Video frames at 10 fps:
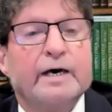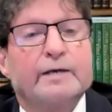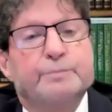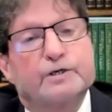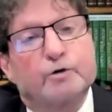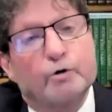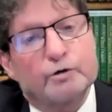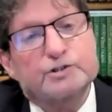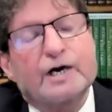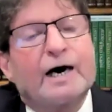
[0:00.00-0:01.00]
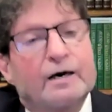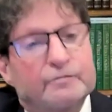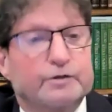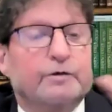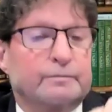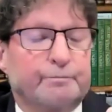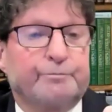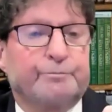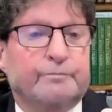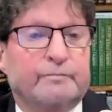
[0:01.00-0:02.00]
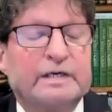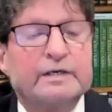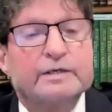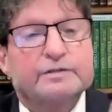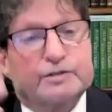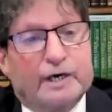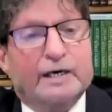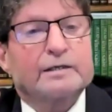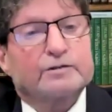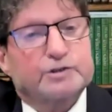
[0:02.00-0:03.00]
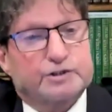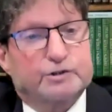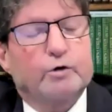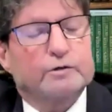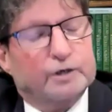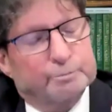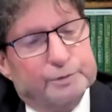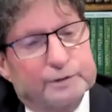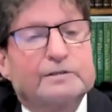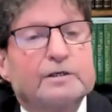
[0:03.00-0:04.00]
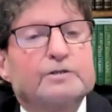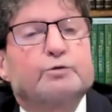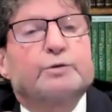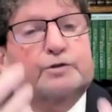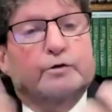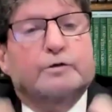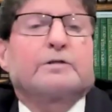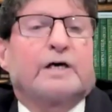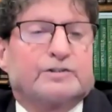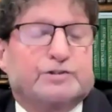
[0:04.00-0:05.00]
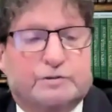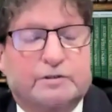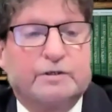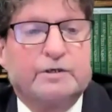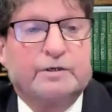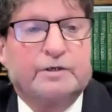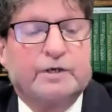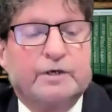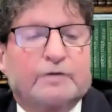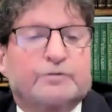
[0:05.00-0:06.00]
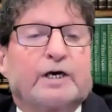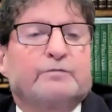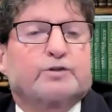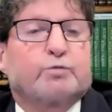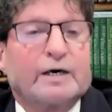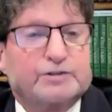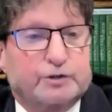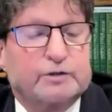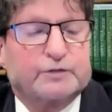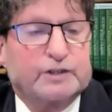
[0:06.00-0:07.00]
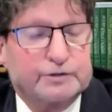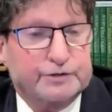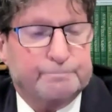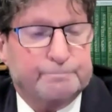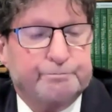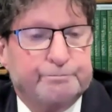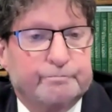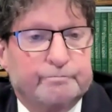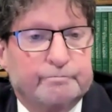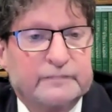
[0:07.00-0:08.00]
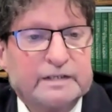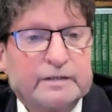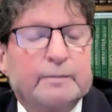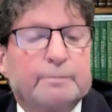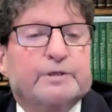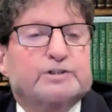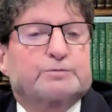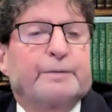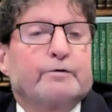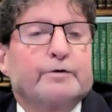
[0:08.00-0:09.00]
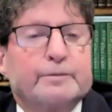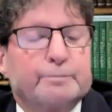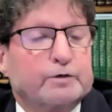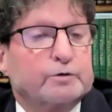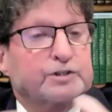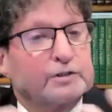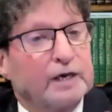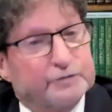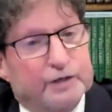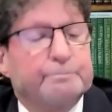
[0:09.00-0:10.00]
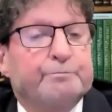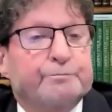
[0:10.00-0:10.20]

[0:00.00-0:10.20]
And because Avner did not allow Saul completely to internalize how David twice could have killed him, but spared him because he loved him.